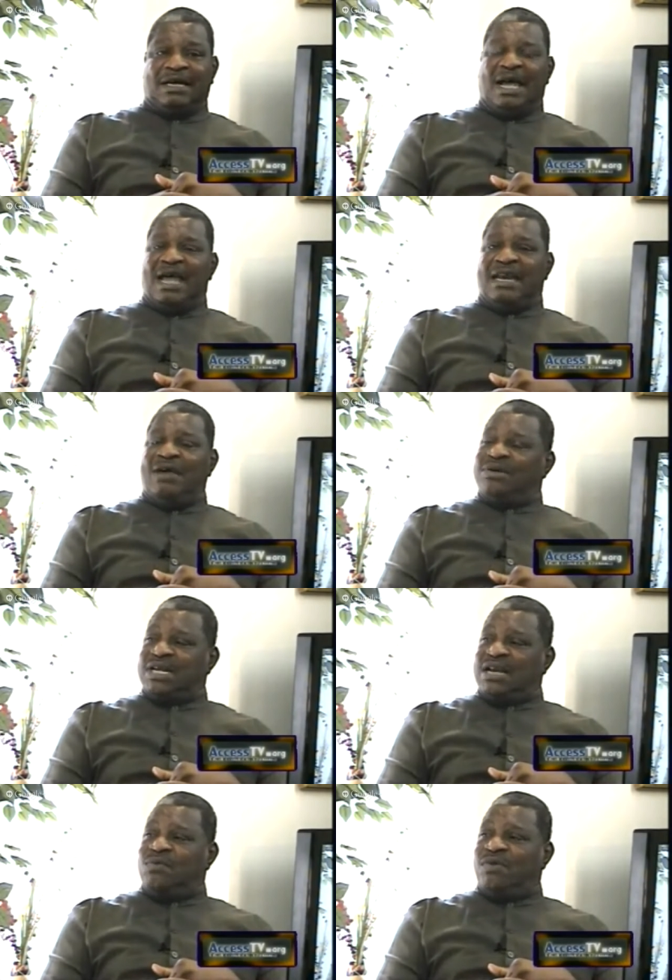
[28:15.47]
And I will
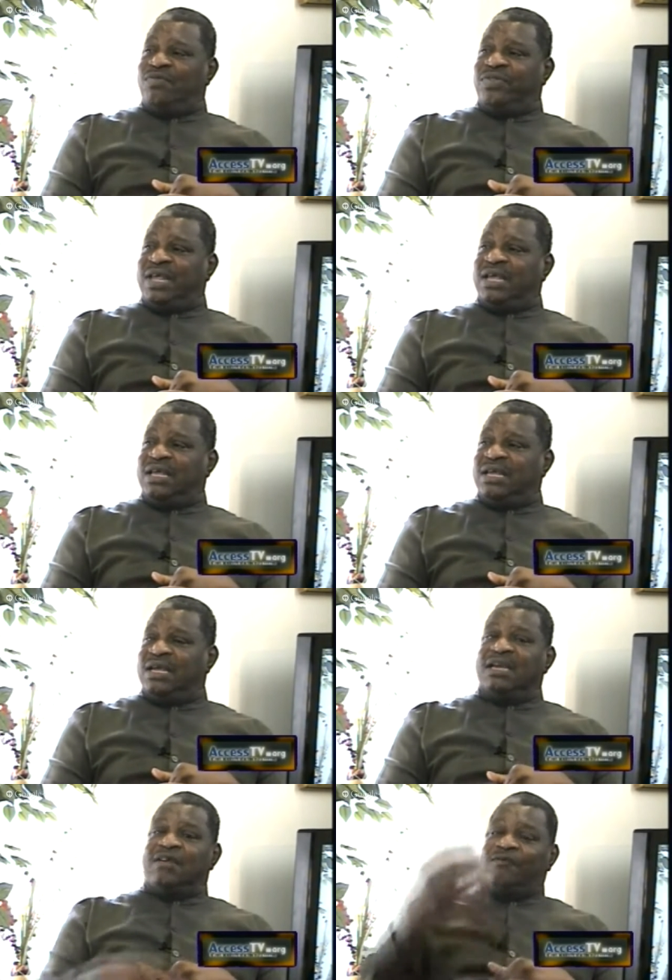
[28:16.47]
tell you one thing:
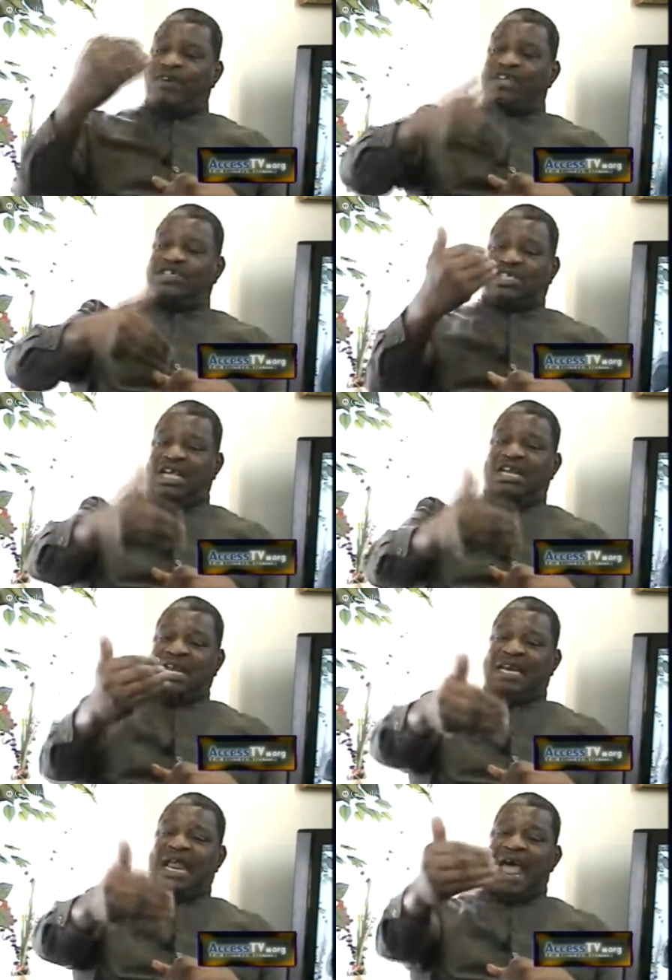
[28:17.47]
the first thing
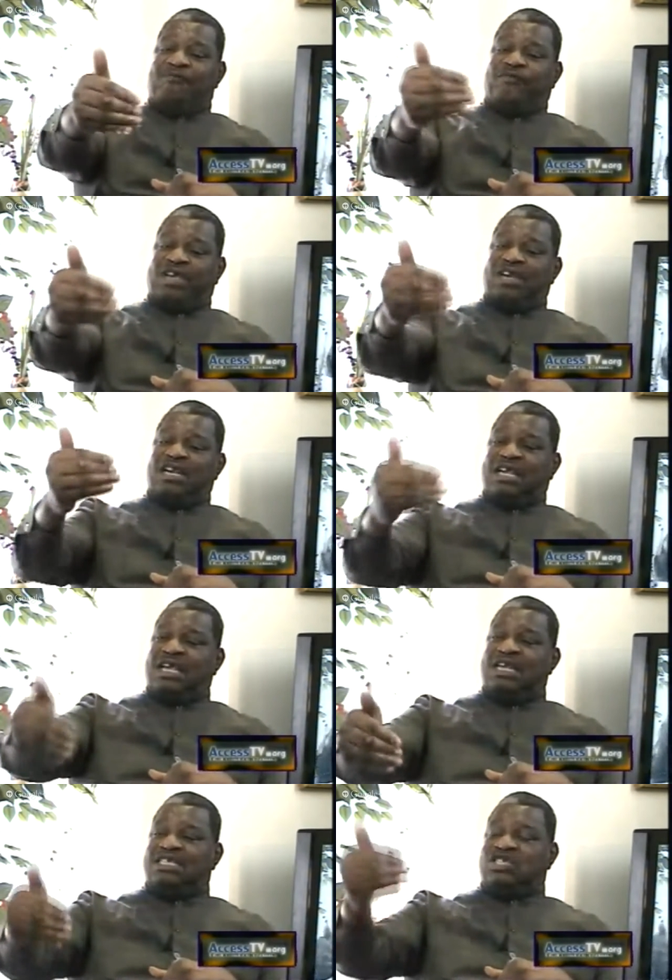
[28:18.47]
that African
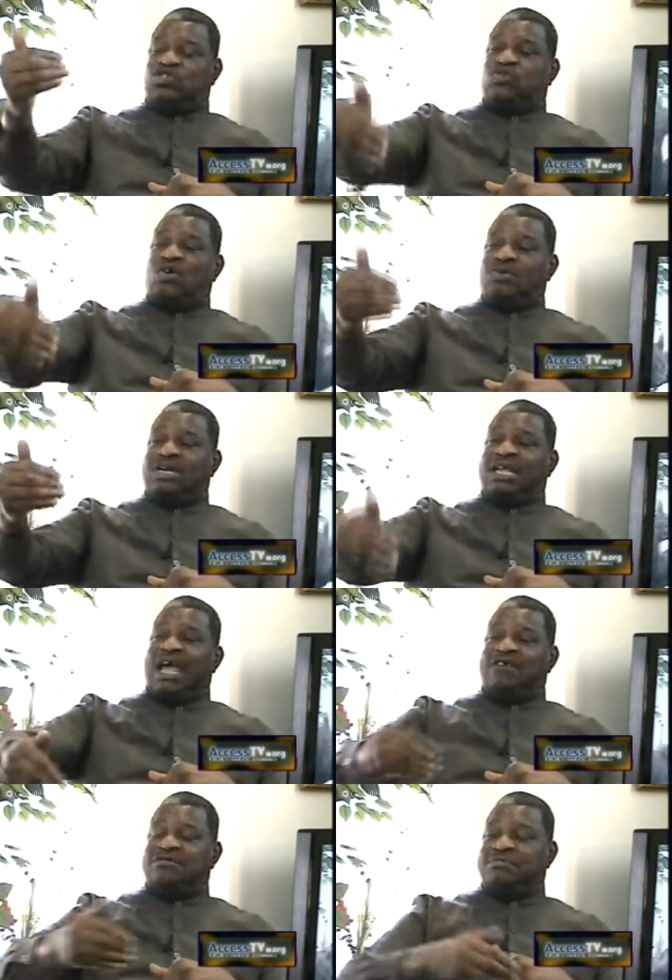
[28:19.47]
kids throughout the
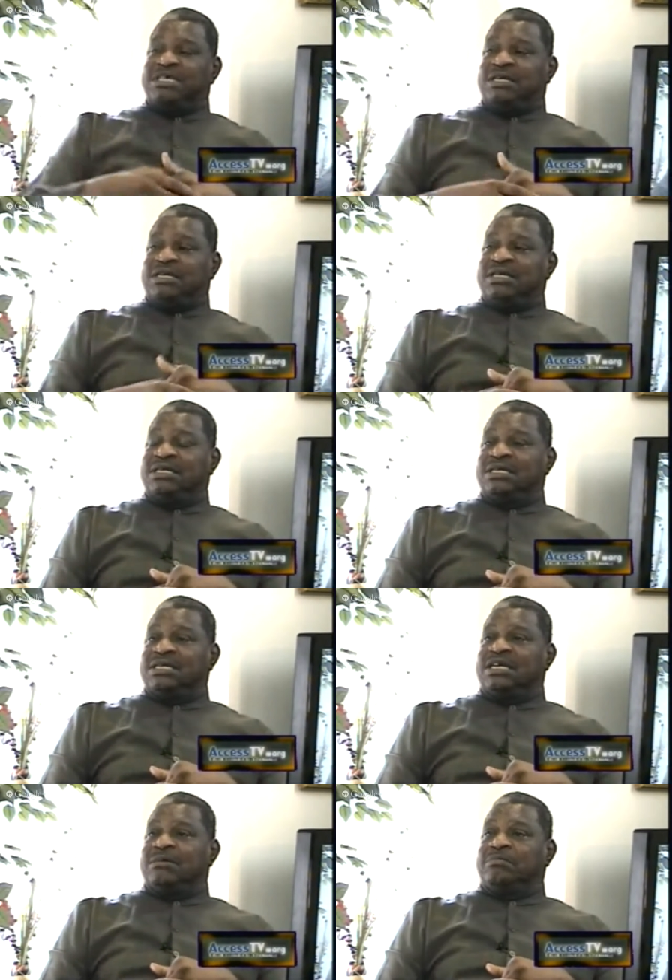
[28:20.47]
Caribbean
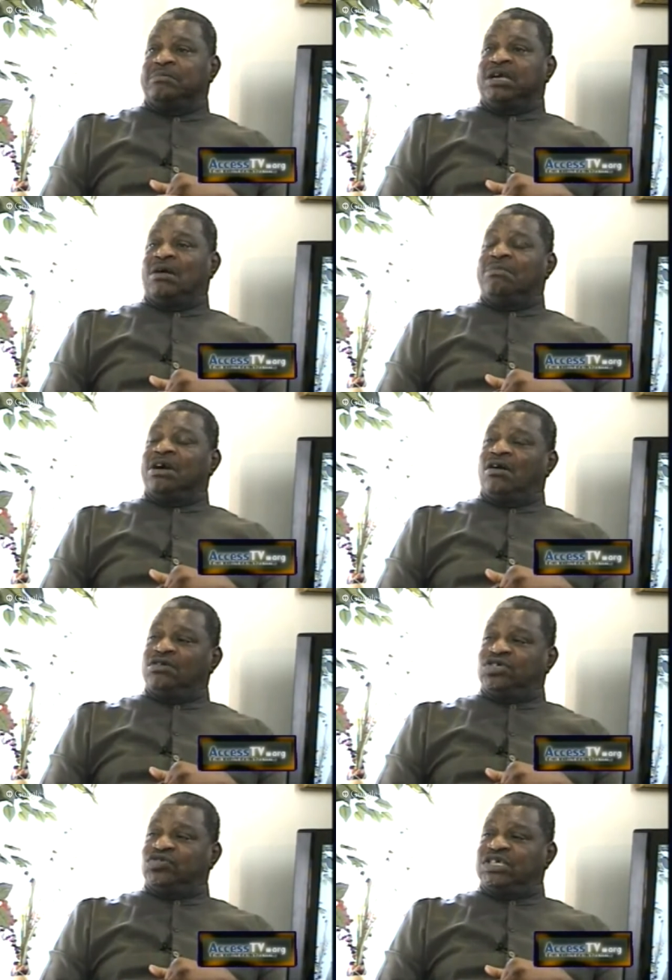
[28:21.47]
become
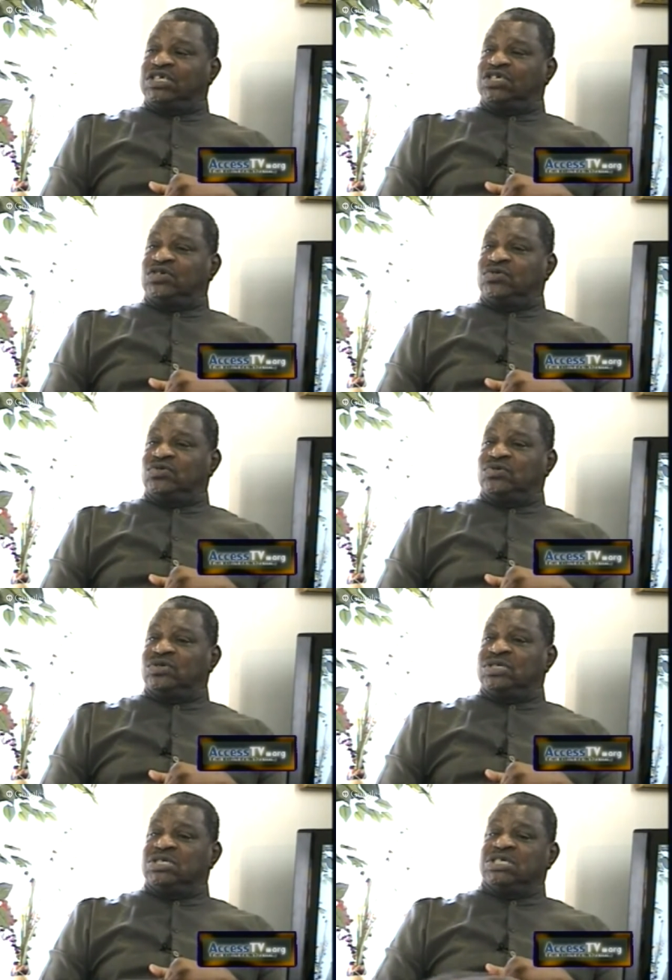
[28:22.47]
acculturated to
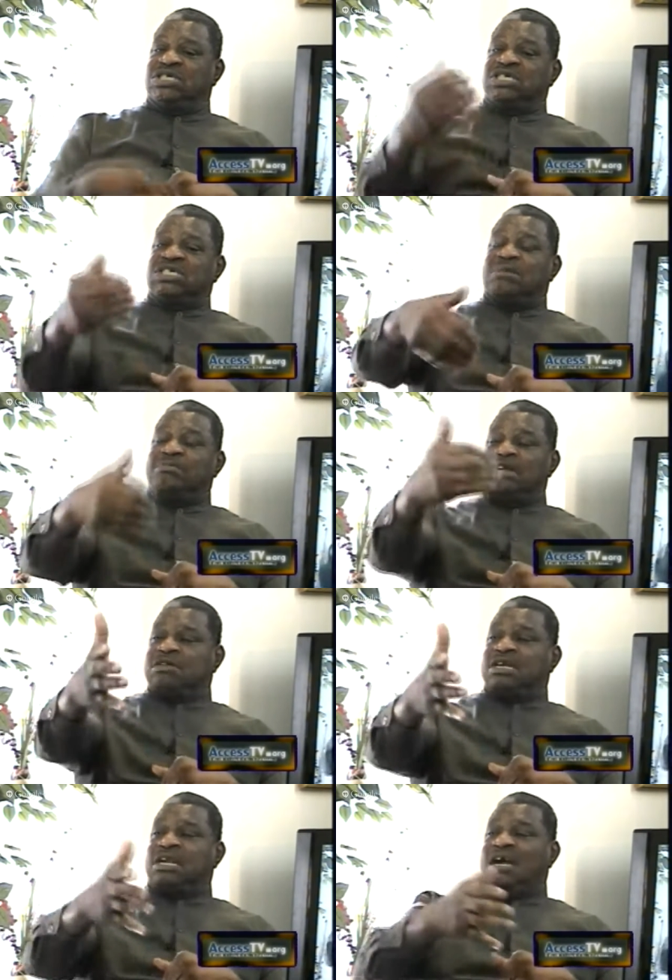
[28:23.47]
is
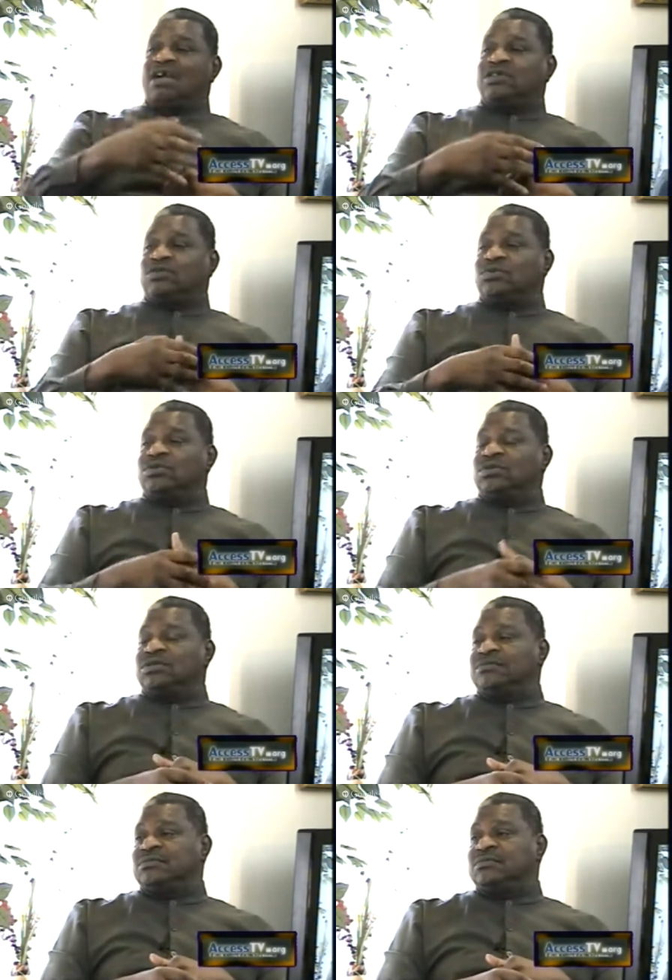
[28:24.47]
American cartoons. Mm
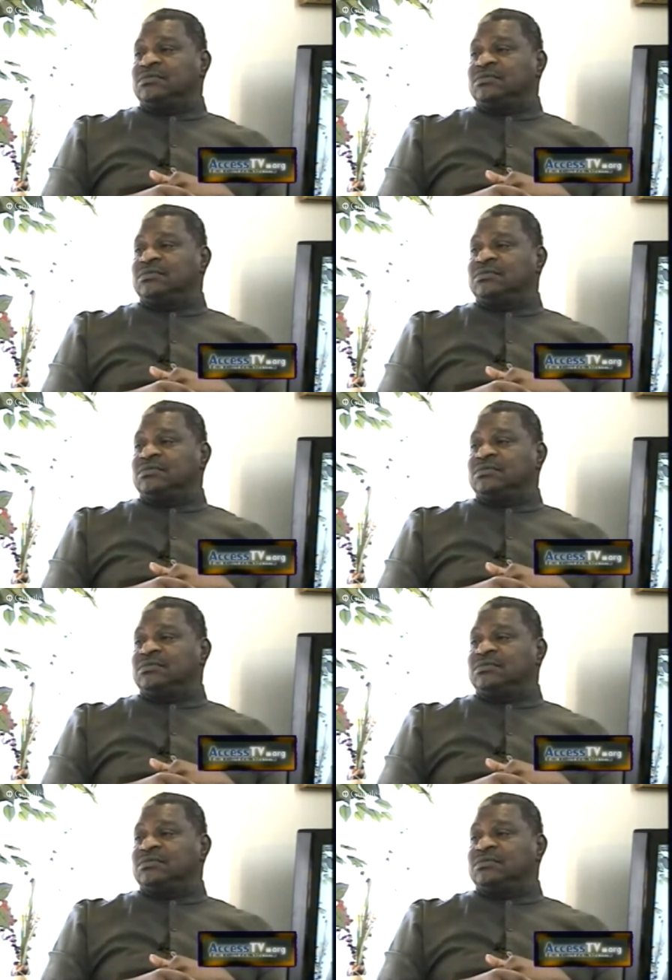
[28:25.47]
-hmm.